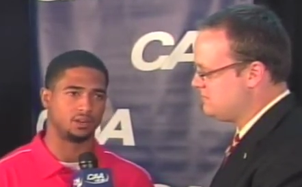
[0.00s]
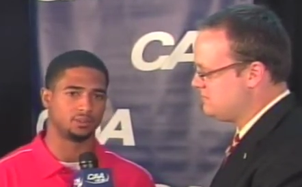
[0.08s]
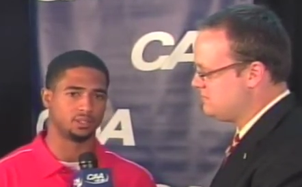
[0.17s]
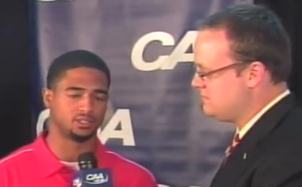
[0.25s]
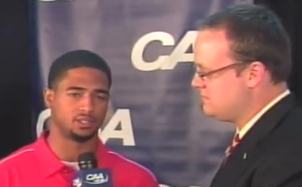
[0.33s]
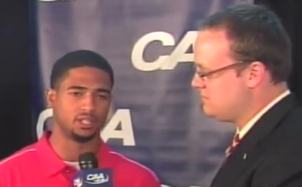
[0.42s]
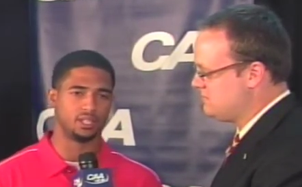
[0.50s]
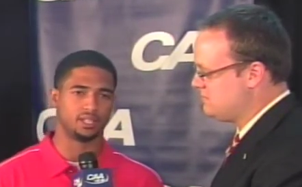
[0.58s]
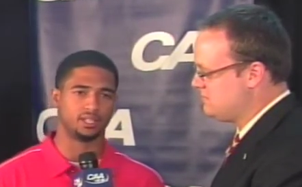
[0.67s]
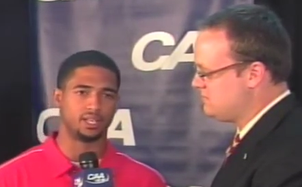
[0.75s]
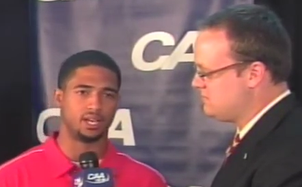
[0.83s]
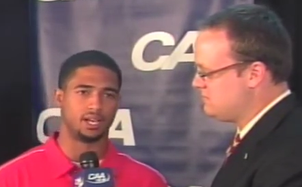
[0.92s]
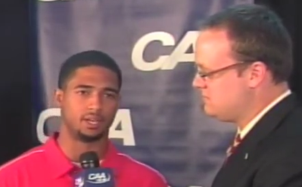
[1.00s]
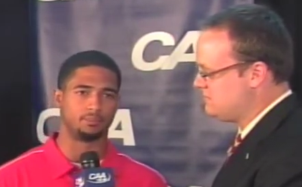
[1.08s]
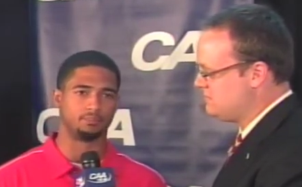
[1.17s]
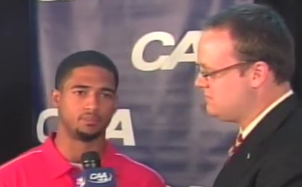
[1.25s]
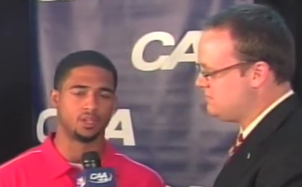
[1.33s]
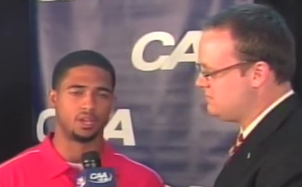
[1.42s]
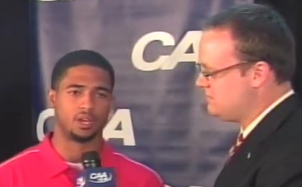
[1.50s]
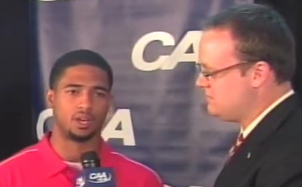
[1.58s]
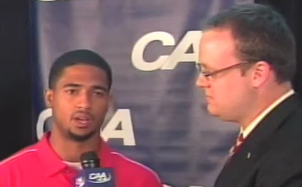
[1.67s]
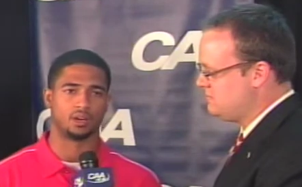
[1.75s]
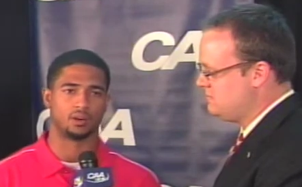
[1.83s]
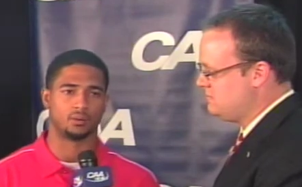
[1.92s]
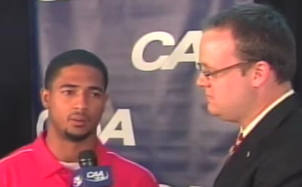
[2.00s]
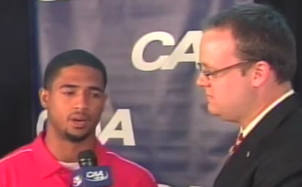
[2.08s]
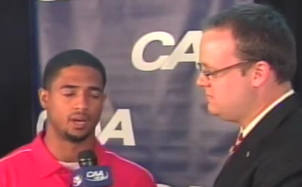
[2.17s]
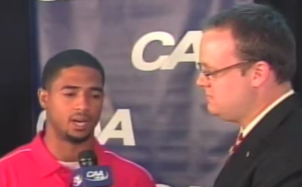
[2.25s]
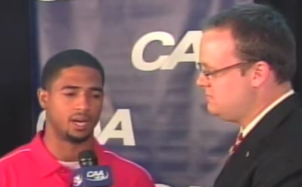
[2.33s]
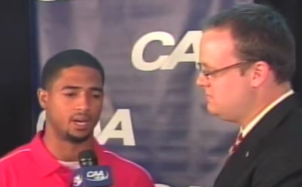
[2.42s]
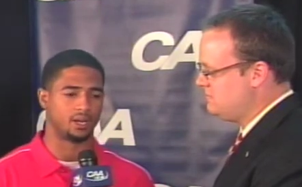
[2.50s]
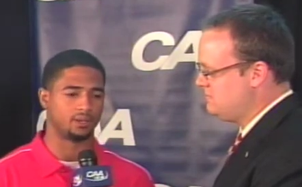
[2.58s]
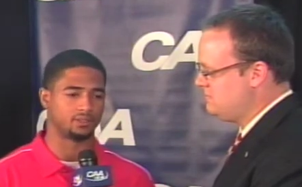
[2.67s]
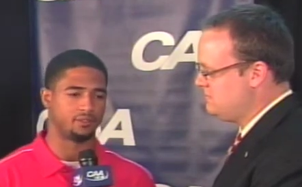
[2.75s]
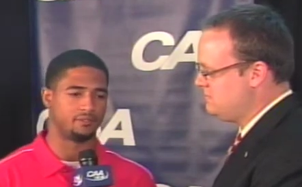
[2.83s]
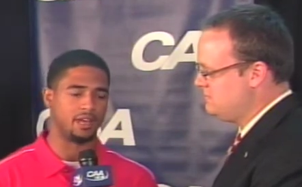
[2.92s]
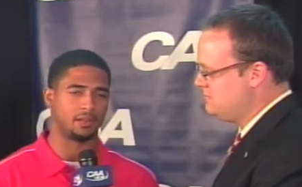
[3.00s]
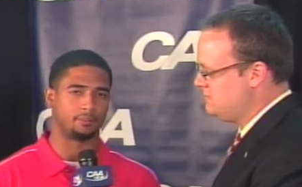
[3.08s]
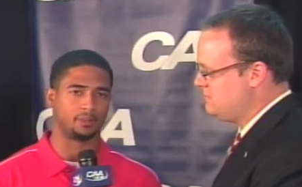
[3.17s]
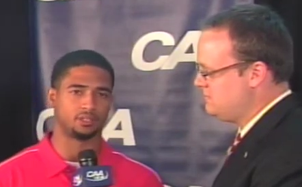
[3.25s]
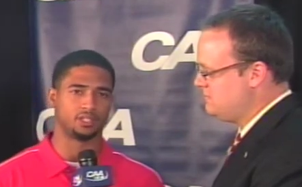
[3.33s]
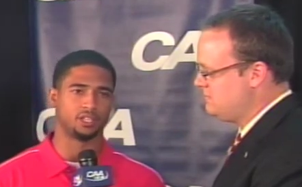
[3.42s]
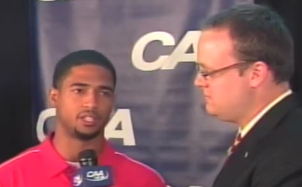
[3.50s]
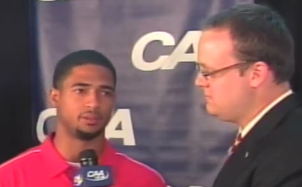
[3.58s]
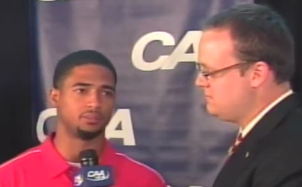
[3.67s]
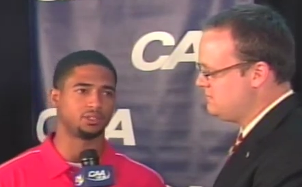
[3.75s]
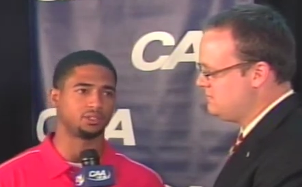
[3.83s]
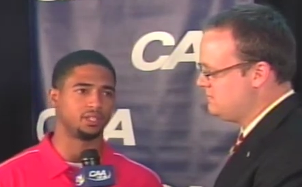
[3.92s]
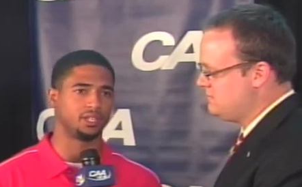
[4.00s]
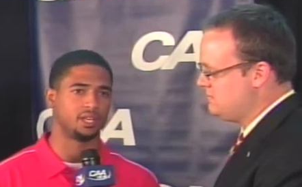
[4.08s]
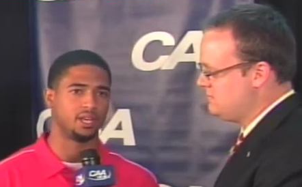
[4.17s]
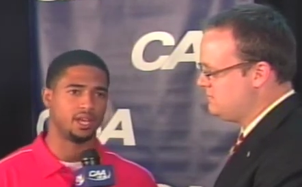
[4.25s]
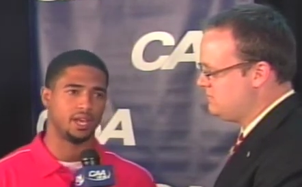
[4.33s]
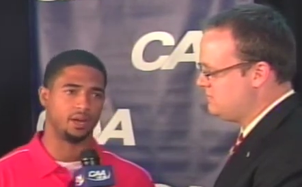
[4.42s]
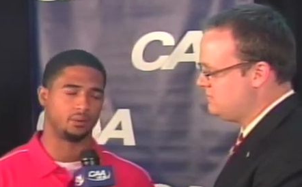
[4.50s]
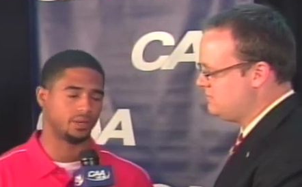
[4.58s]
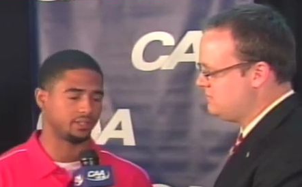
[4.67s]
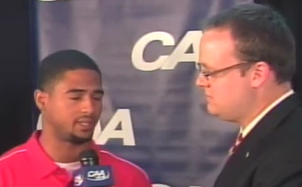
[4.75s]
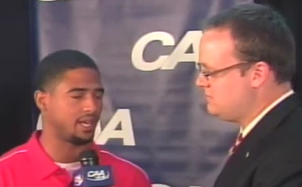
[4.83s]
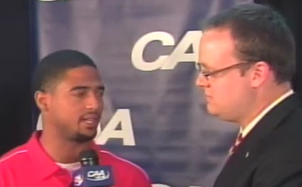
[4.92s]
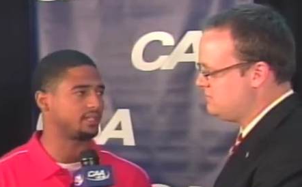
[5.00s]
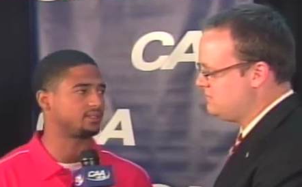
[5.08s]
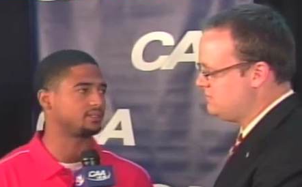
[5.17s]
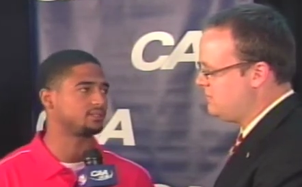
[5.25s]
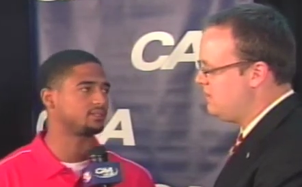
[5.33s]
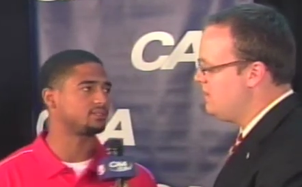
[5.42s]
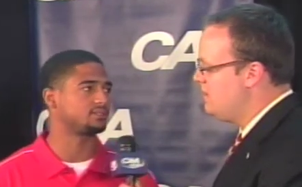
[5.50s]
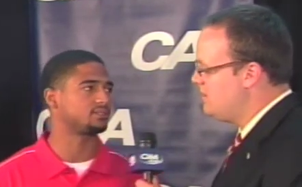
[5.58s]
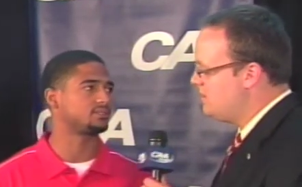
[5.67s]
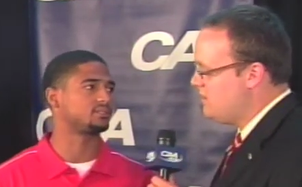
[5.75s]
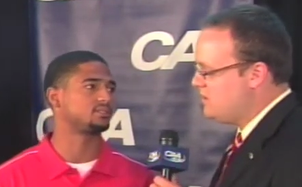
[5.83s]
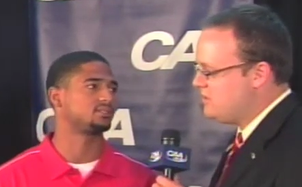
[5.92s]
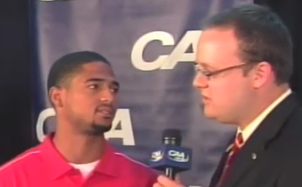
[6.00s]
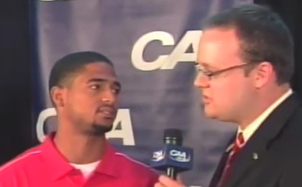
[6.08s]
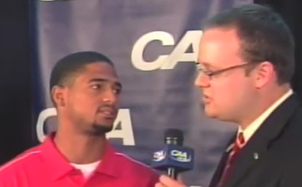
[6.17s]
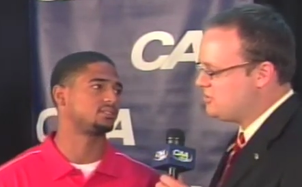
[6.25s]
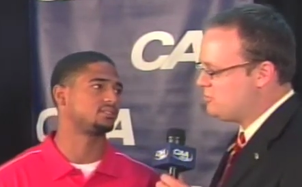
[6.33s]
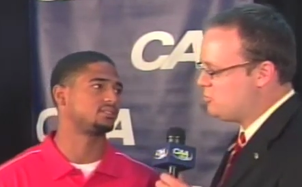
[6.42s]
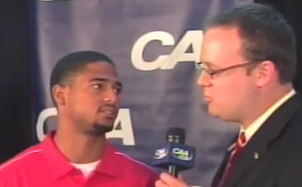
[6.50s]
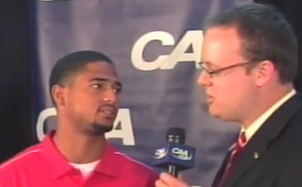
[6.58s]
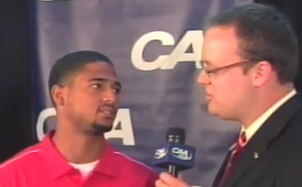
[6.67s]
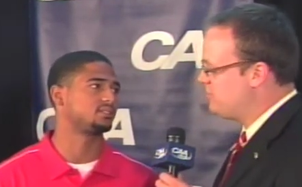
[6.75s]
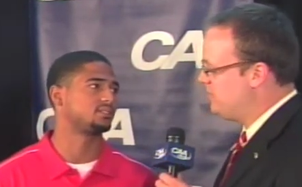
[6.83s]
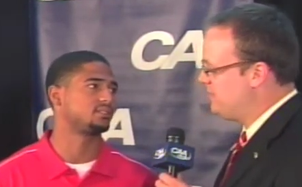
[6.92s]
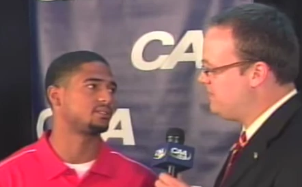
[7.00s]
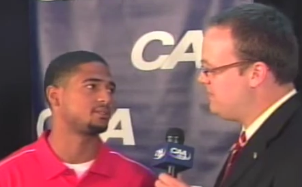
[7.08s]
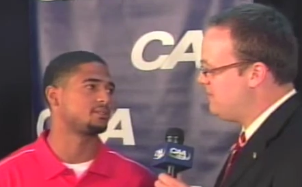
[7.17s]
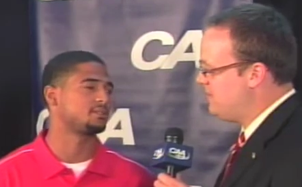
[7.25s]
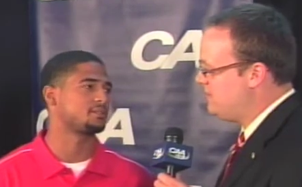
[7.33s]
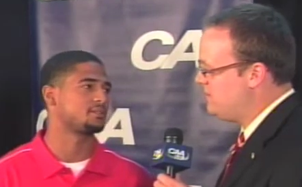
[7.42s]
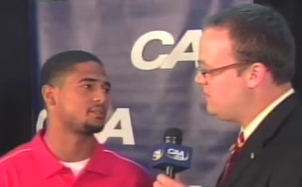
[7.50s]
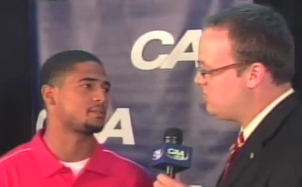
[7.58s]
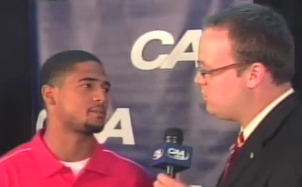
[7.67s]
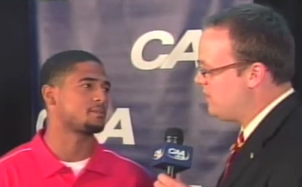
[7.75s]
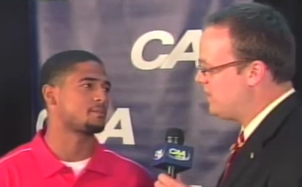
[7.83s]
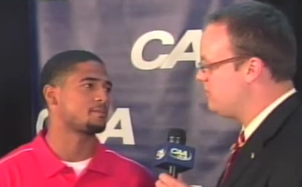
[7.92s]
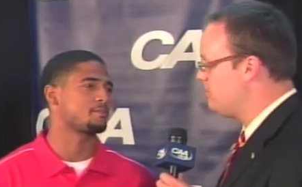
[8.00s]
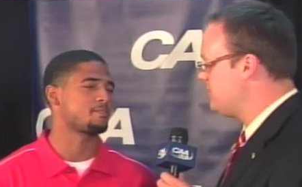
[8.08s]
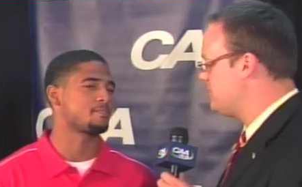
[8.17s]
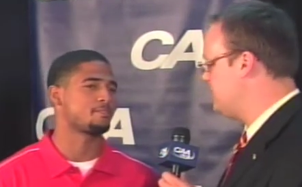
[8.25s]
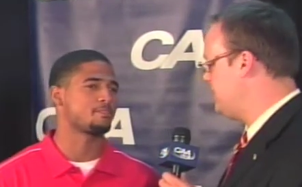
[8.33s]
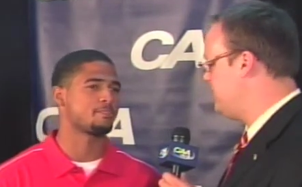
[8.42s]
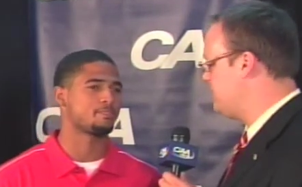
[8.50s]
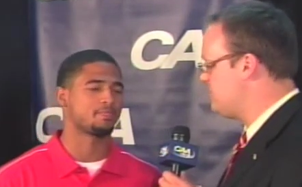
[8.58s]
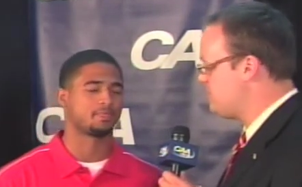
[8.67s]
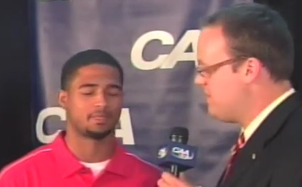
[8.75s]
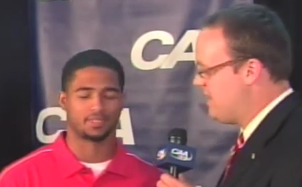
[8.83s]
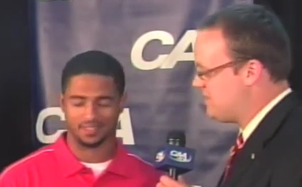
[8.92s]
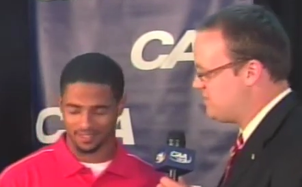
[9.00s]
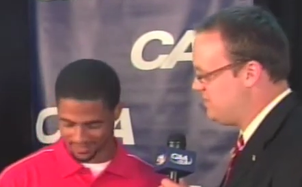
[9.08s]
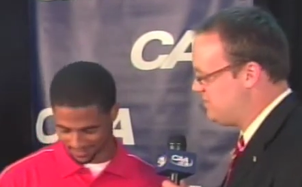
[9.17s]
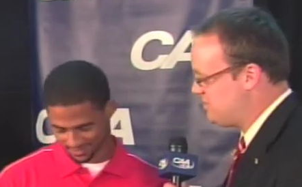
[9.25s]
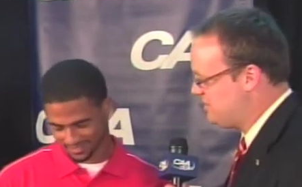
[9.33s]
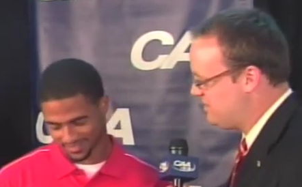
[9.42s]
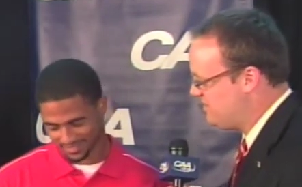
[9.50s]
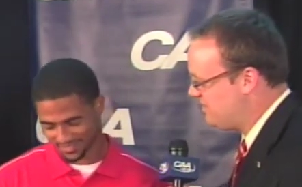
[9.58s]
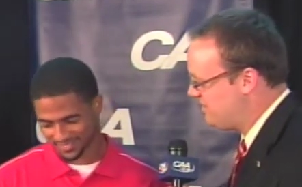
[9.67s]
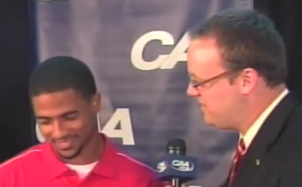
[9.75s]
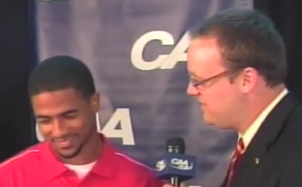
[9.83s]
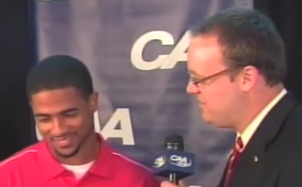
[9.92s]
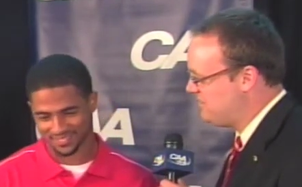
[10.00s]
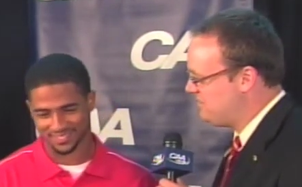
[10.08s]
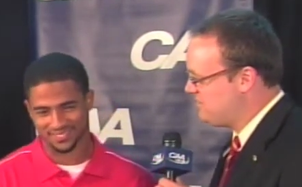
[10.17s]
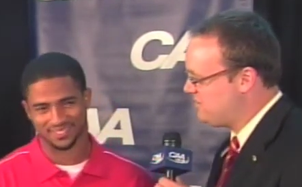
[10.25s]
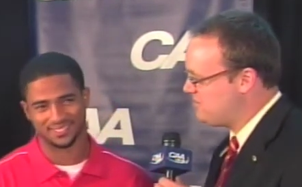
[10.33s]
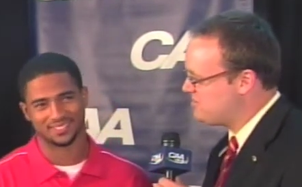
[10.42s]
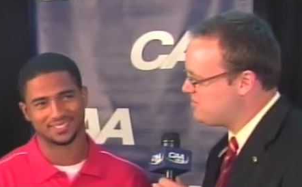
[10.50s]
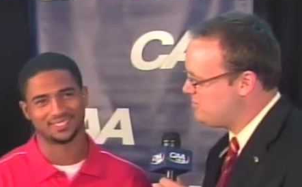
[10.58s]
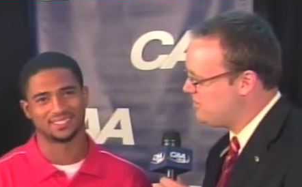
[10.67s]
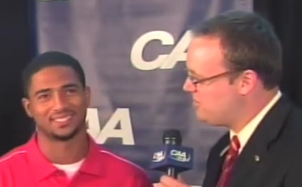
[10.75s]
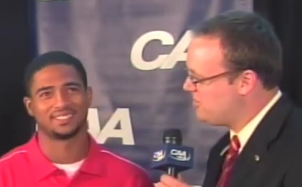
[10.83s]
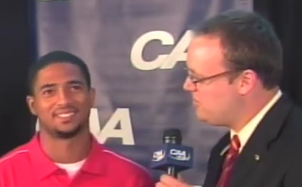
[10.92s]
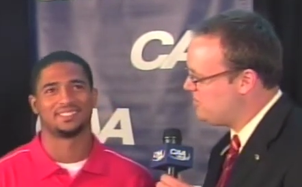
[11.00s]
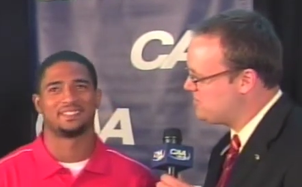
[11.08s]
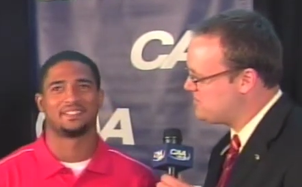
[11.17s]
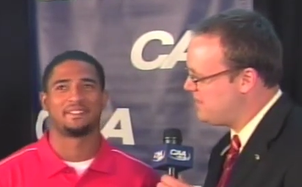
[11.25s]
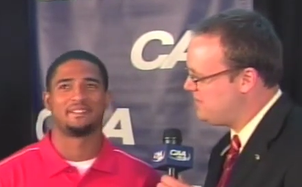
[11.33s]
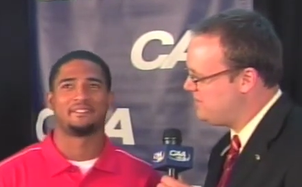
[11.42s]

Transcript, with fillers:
Speaker 1: looks good. We're developing good chemistry, and we're excited.
Speaker 2: There are some Richmond record books that you could smash this year. Are there some of your goals that